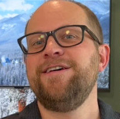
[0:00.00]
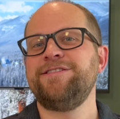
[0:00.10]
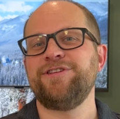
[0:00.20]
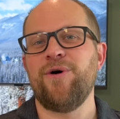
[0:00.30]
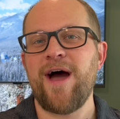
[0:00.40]

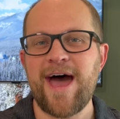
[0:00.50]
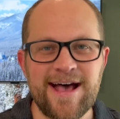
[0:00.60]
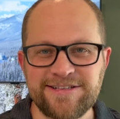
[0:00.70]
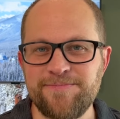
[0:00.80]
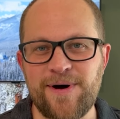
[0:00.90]
So
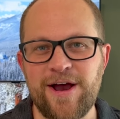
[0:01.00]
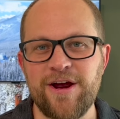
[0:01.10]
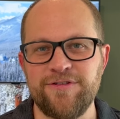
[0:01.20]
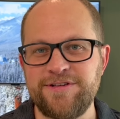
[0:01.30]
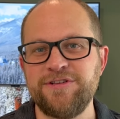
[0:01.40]
as a
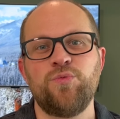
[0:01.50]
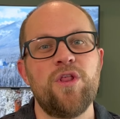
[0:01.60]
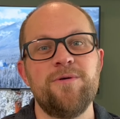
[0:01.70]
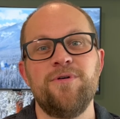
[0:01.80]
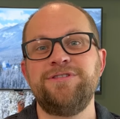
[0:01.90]
buyer, this is one of
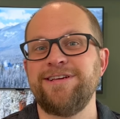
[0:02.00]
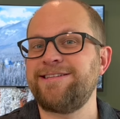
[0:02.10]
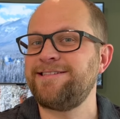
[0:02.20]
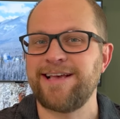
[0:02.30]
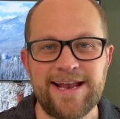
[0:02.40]
the most
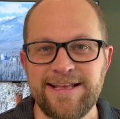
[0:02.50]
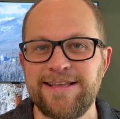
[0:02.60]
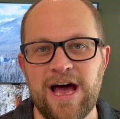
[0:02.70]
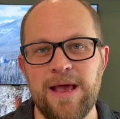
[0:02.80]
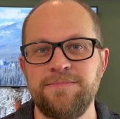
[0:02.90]
exciting
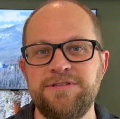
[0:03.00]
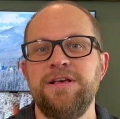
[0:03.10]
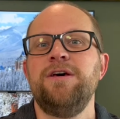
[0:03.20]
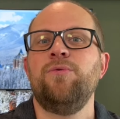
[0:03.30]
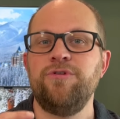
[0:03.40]
times
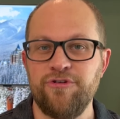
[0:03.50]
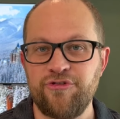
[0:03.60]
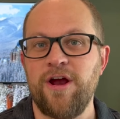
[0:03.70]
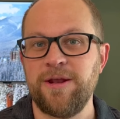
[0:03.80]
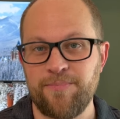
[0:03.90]
when you're
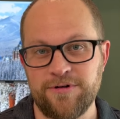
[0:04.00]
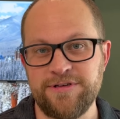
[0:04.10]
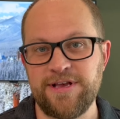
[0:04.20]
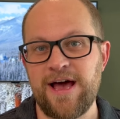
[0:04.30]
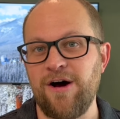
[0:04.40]
trying to
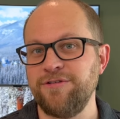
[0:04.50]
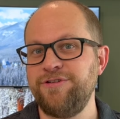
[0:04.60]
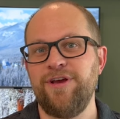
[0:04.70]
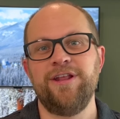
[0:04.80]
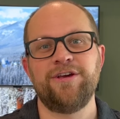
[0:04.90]
purchase a house.
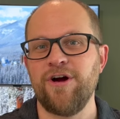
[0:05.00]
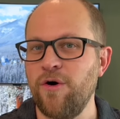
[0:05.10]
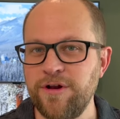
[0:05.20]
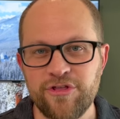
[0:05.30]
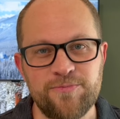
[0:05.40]
You get to go
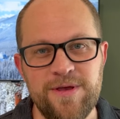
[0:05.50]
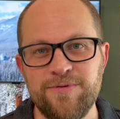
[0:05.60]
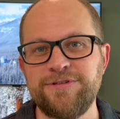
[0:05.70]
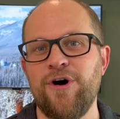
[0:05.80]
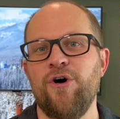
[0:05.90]
into other
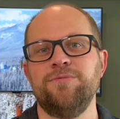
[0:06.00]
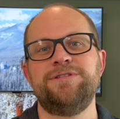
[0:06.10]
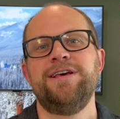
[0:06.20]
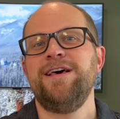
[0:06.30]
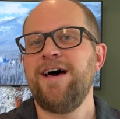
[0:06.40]
people's homes,
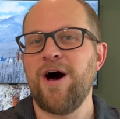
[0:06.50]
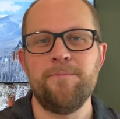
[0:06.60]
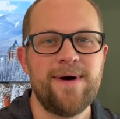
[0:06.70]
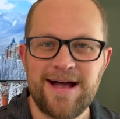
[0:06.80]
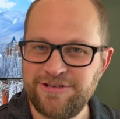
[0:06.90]

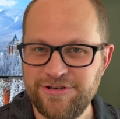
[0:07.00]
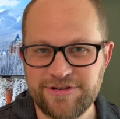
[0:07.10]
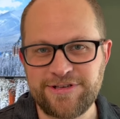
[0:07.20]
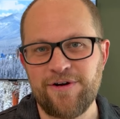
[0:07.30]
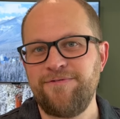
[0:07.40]
imagine
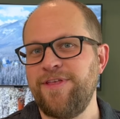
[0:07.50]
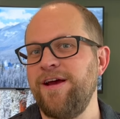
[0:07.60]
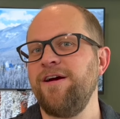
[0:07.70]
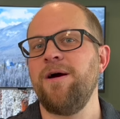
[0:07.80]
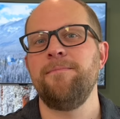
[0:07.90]
yourself
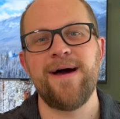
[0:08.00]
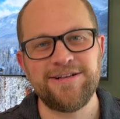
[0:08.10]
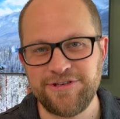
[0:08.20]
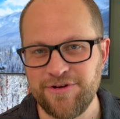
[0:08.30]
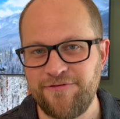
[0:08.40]
there,
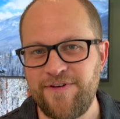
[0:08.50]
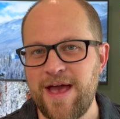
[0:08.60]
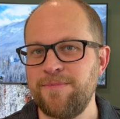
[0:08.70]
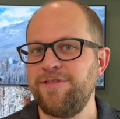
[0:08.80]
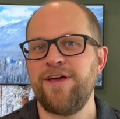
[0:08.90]
imagine your
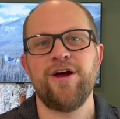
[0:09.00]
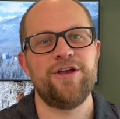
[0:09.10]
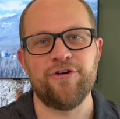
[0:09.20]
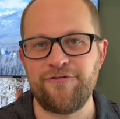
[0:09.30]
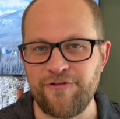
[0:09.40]
family there,
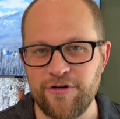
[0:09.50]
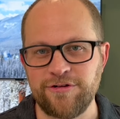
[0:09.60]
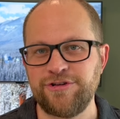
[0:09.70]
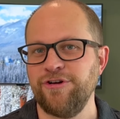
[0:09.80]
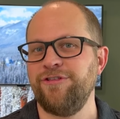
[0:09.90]
your
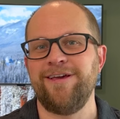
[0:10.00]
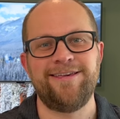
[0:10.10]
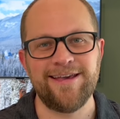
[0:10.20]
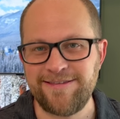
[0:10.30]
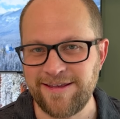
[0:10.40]
furniture, the
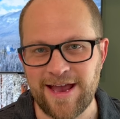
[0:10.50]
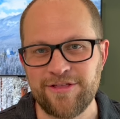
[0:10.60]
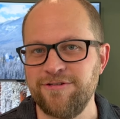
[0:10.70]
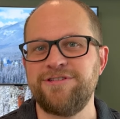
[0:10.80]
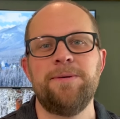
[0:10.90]

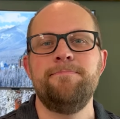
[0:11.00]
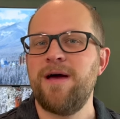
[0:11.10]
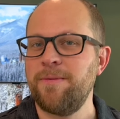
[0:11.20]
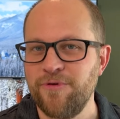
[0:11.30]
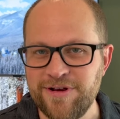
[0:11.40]
get-togethers, the
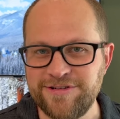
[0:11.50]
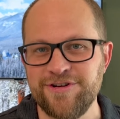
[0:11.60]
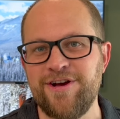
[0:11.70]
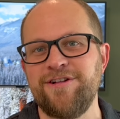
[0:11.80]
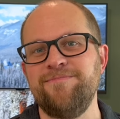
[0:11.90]
memories you're
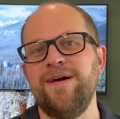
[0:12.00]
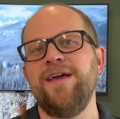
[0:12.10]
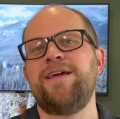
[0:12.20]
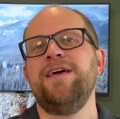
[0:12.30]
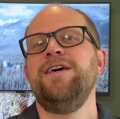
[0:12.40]
gonna
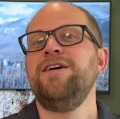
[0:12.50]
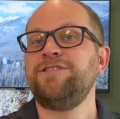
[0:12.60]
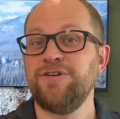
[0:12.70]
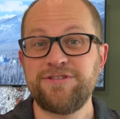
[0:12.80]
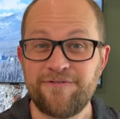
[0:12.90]
make.
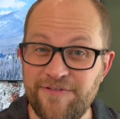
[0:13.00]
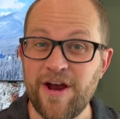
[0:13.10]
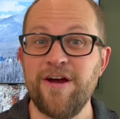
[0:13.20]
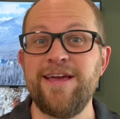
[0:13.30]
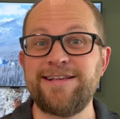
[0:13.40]
So it's a
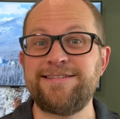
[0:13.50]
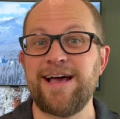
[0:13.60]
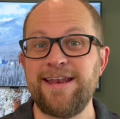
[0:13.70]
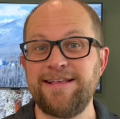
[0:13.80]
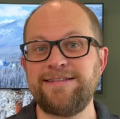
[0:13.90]
very
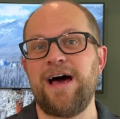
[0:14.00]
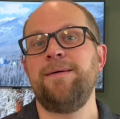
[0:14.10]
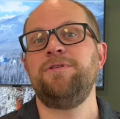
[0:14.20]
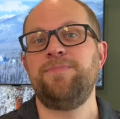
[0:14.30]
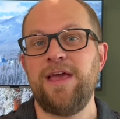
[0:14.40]
exciting
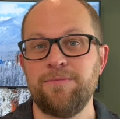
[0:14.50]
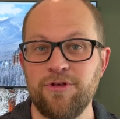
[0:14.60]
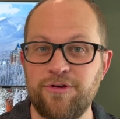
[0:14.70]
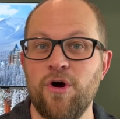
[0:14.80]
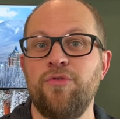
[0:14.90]
time to be able to
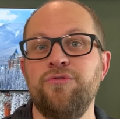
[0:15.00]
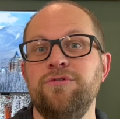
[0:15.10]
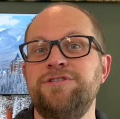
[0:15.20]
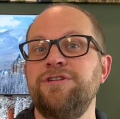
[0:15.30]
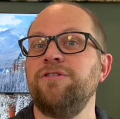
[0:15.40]
go through
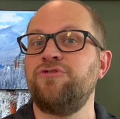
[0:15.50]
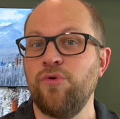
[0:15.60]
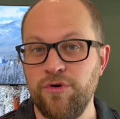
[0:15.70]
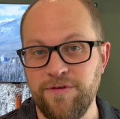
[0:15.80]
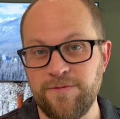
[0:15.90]
and start
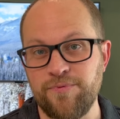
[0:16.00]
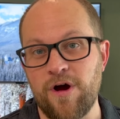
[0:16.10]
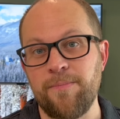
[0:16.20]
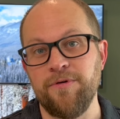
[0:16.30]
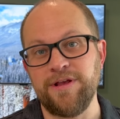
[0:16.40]
touring these
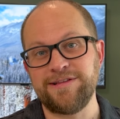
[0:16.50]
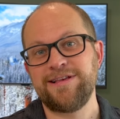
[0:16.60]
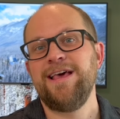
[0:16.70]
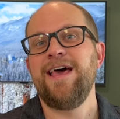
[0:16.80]
properties.